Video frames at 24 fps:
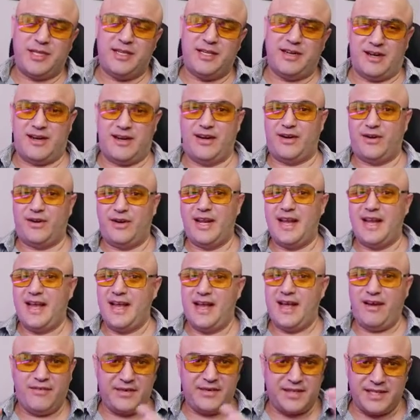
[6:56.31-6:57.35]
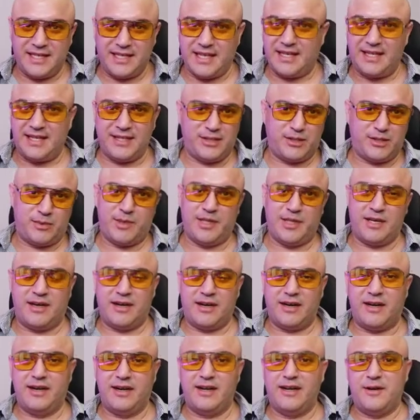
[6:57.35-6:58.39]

done, okay? Everything that needs to be done.